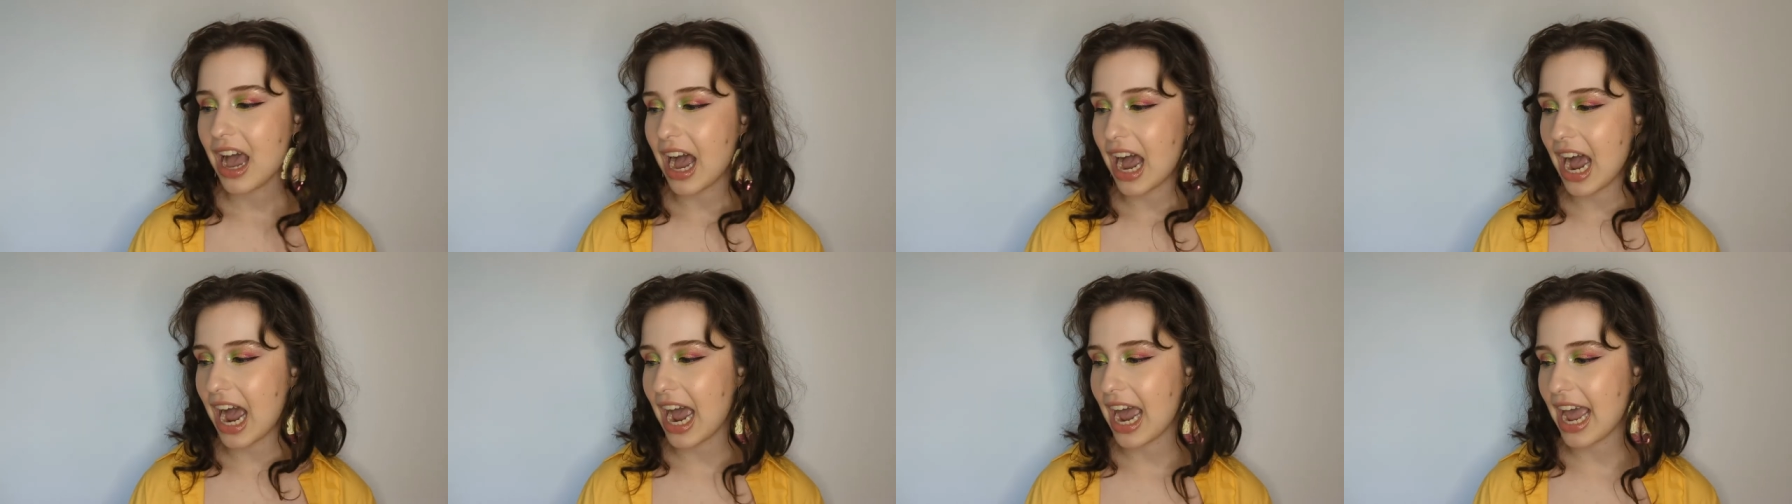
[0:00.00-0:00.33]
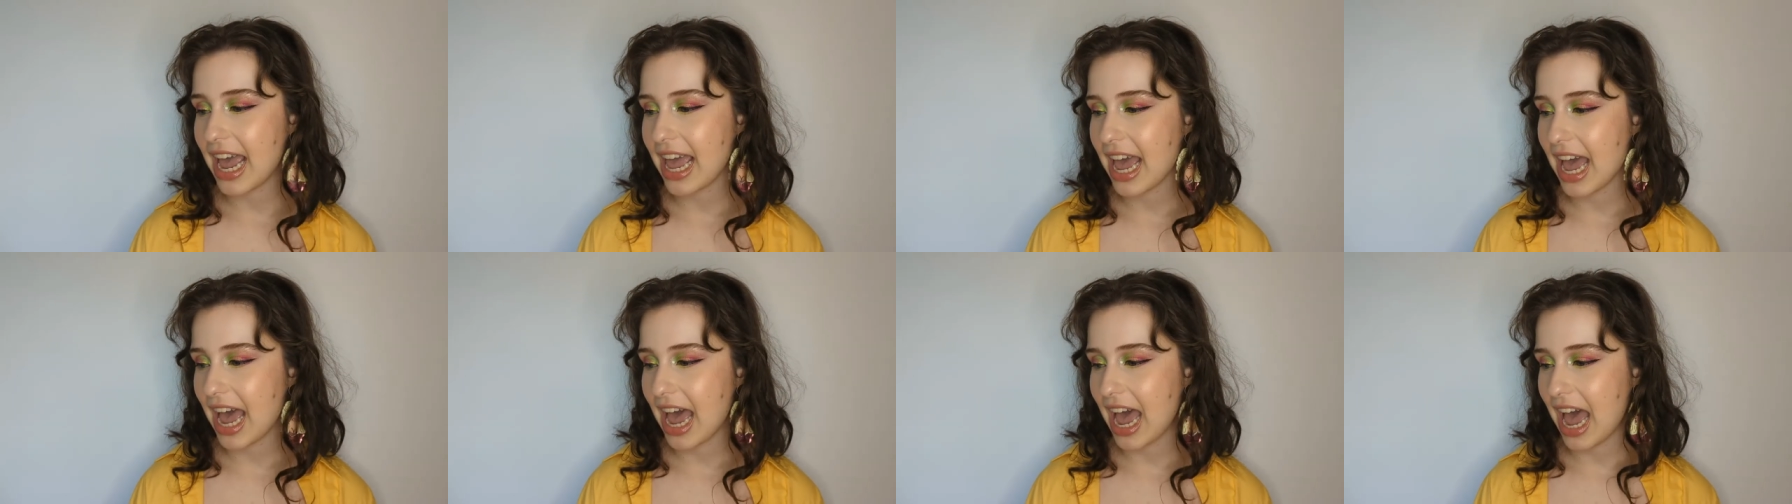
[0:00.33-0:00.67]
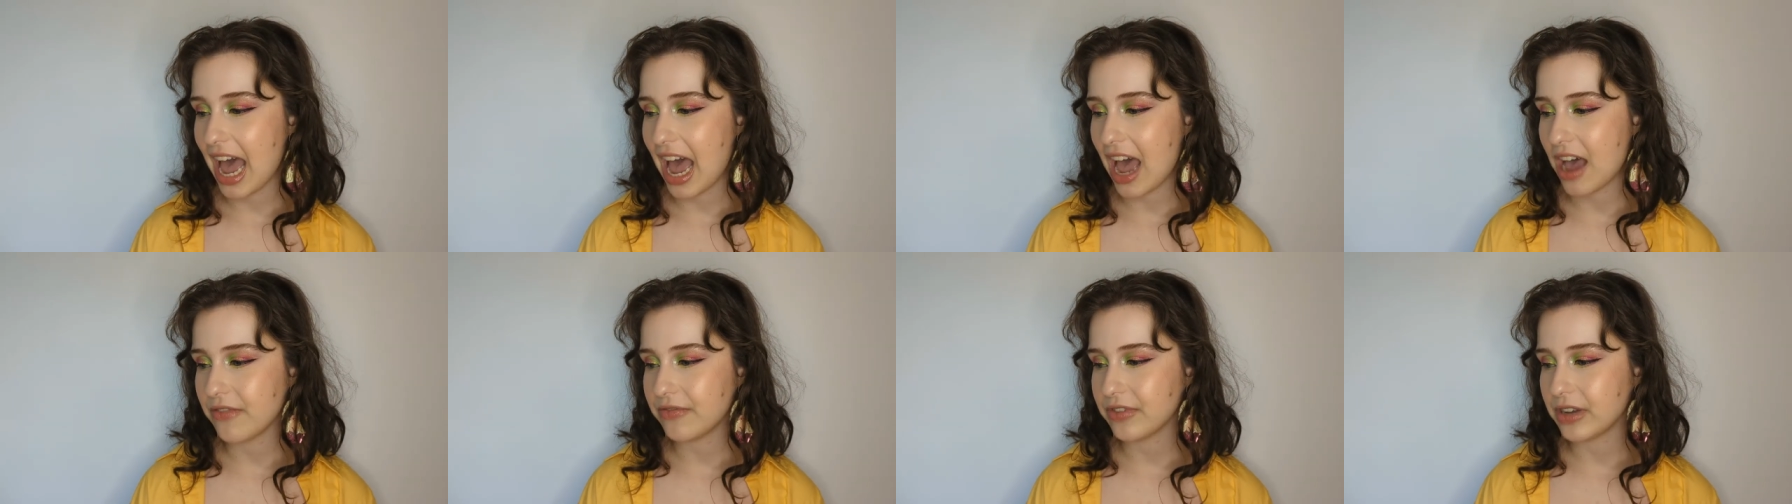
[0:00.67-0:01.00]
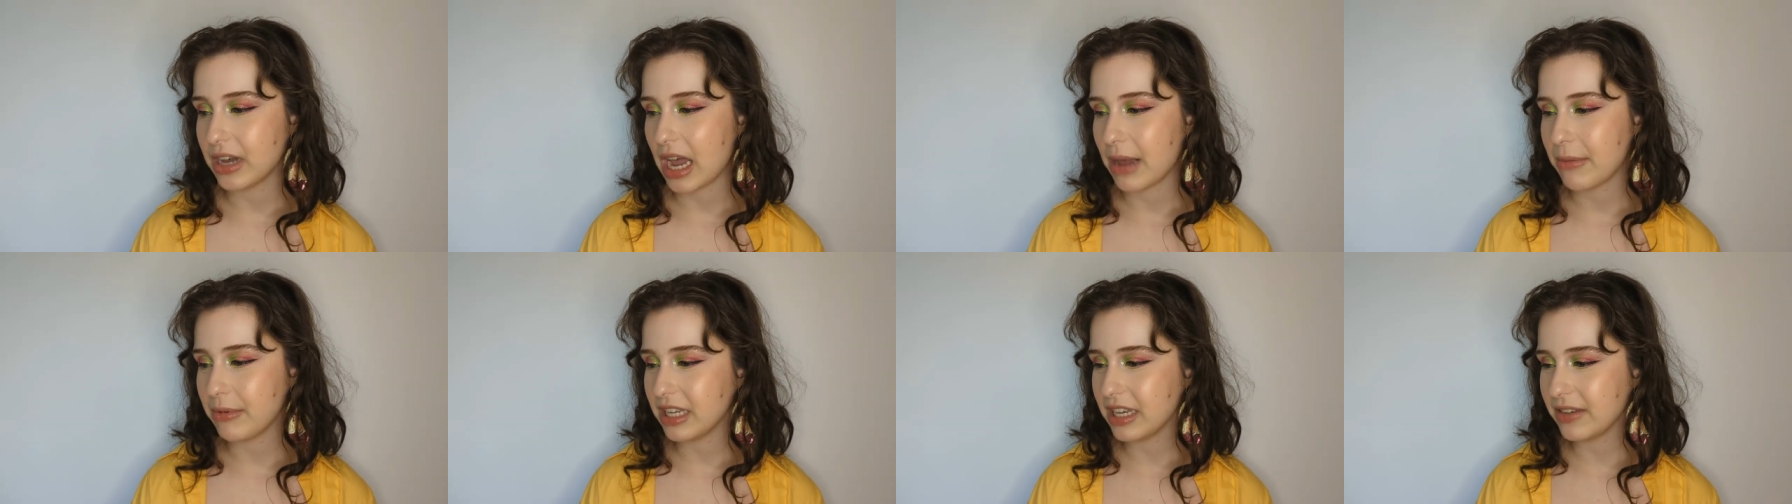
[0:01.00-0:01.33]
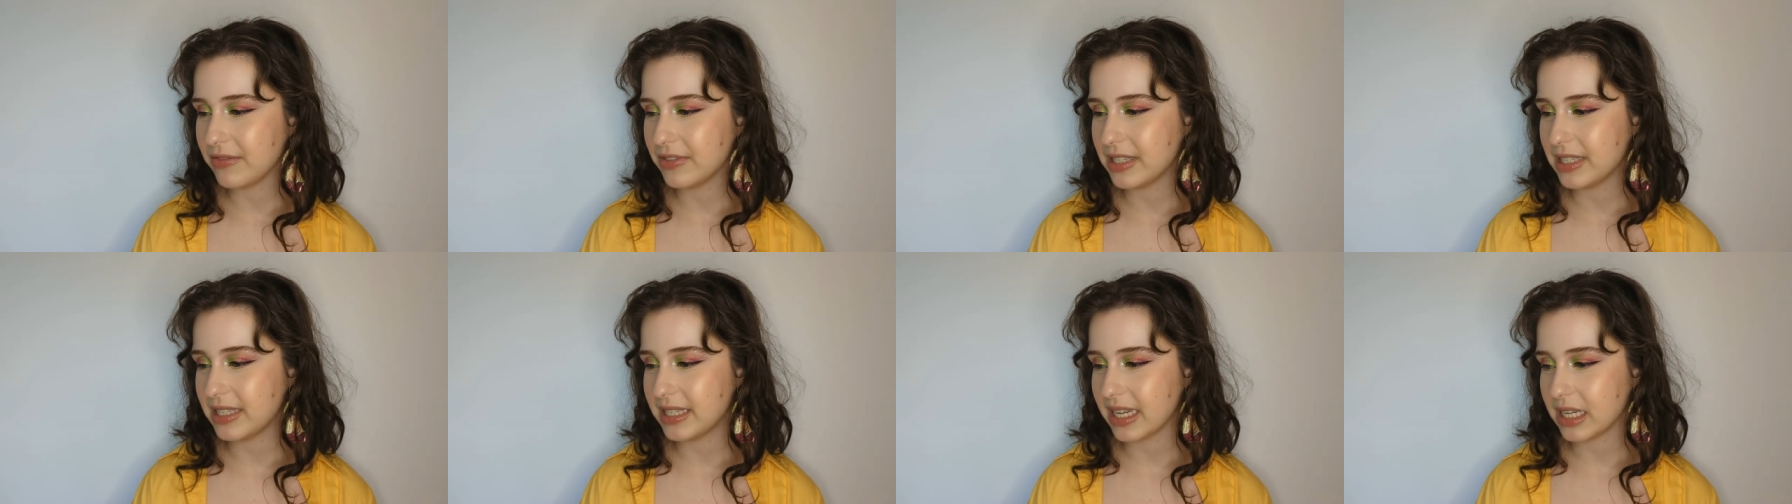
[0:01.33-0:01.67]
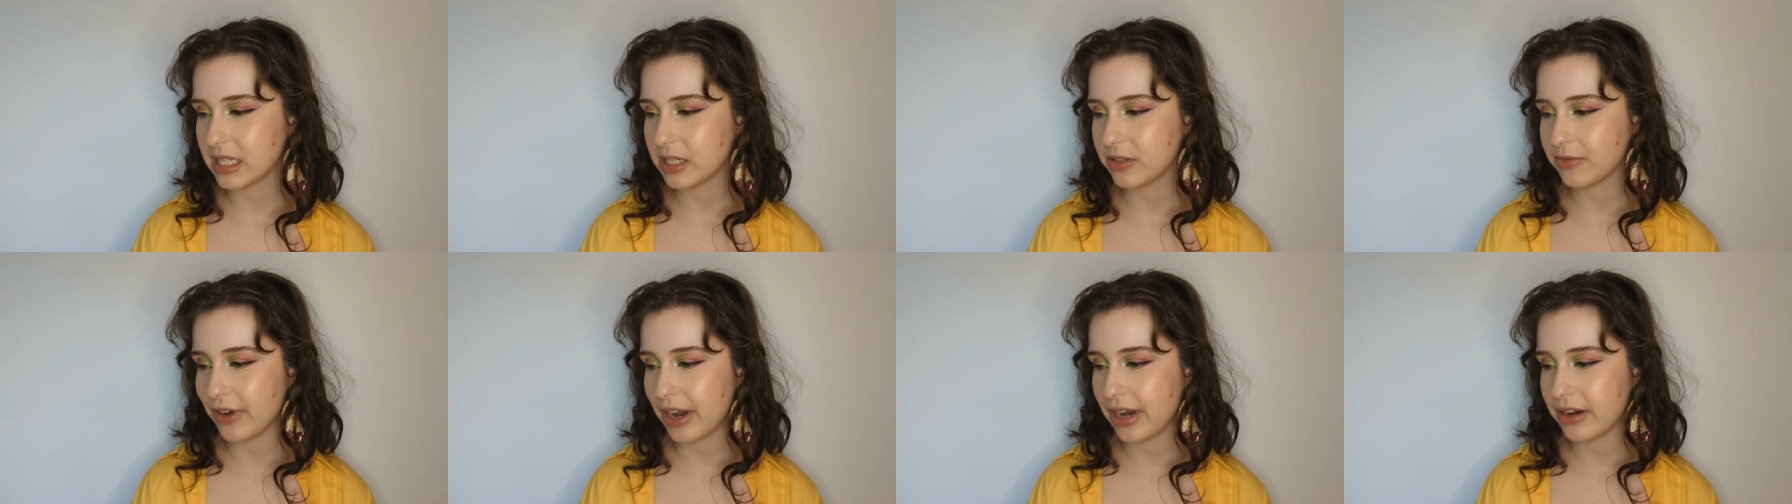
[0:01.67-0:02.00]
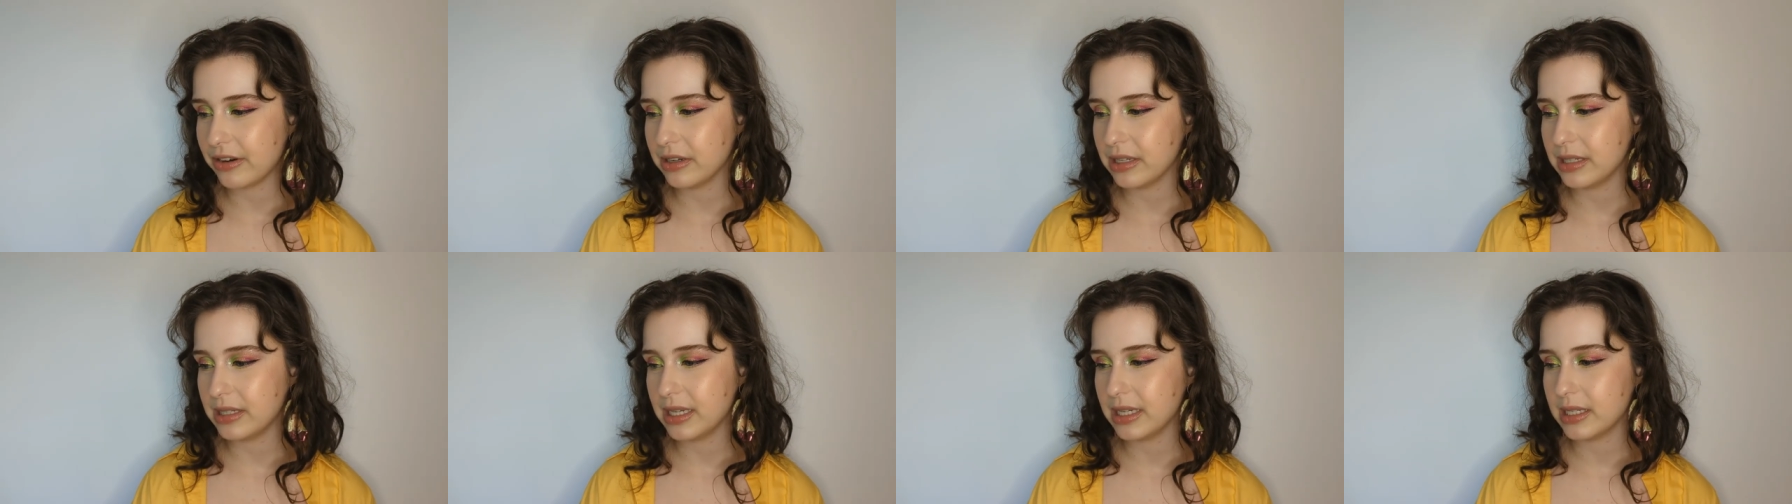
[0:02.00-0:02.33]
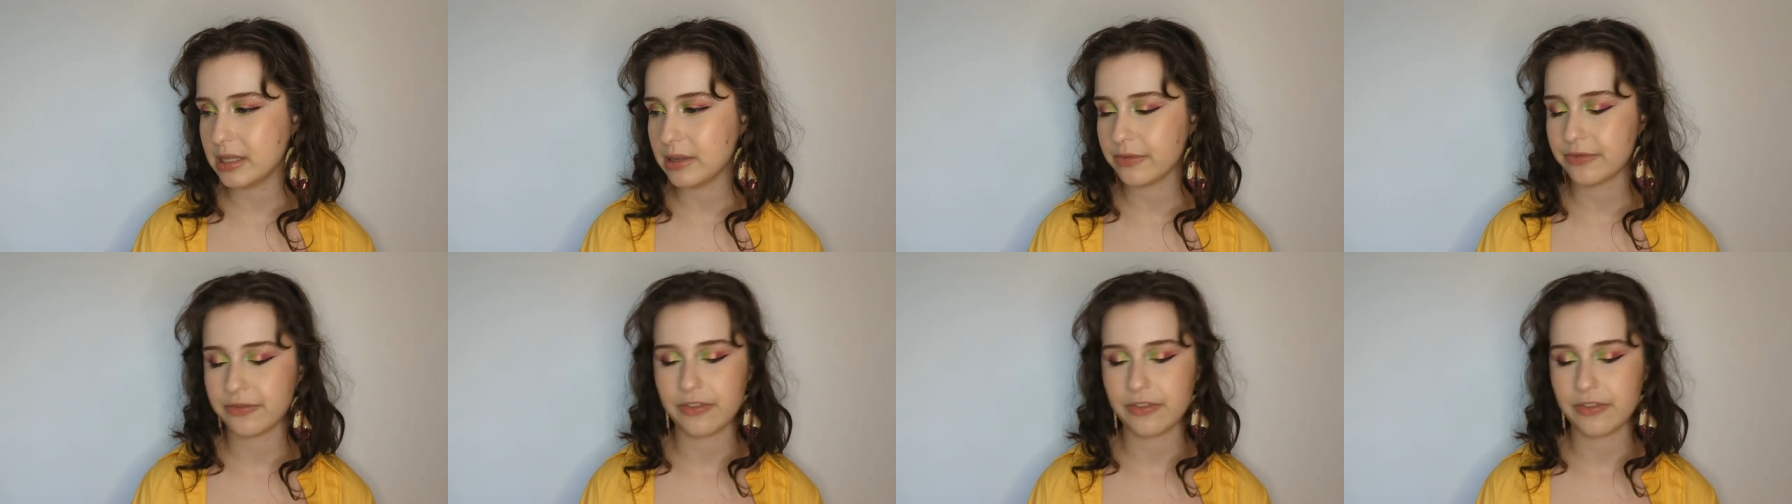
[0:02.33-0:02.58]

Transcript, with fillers: I have, I believe, six fragrances